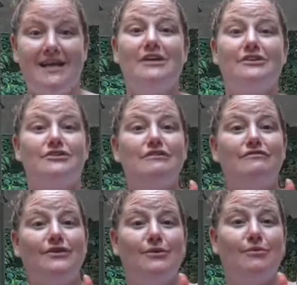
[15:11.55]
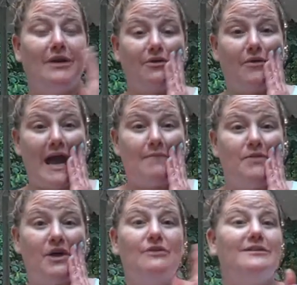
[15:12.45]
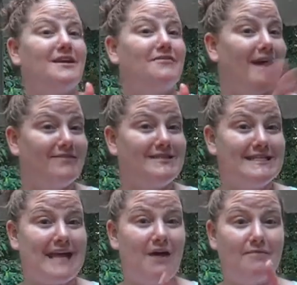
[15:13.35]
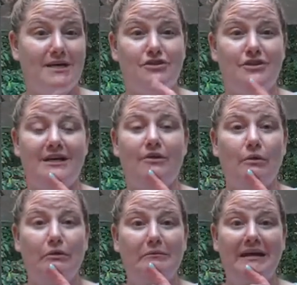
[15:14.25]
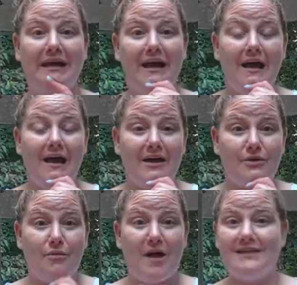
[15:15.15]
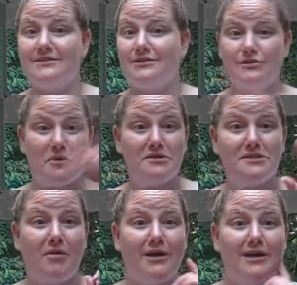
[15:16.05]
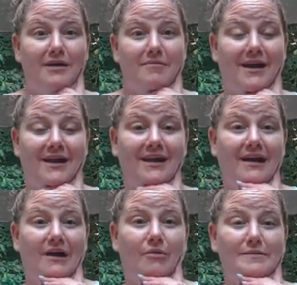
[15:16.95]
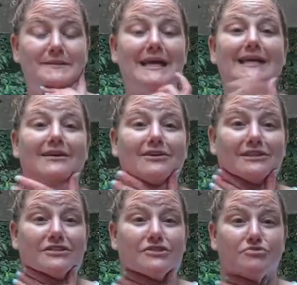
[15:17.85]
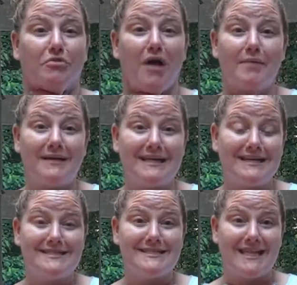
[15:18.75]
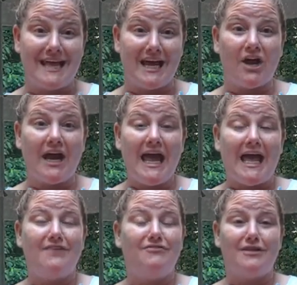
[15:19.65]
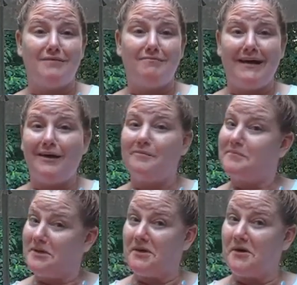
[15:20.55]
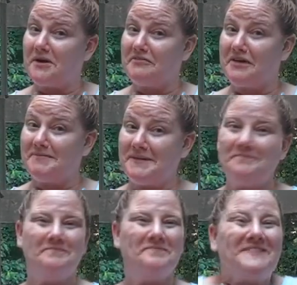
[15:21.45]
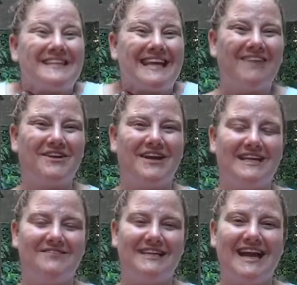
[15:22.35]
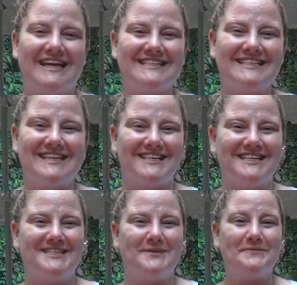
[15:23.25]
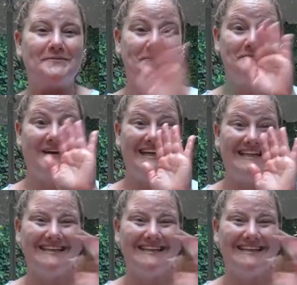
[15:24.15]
So if you want to grab those, if you have a discount, make sure you get a hold of me. Otherwise, there's always a party on my website. You can just drop it into there. And if you need my help, you know how to find me. Have a great evening, guys. Talk to you soon. Bye.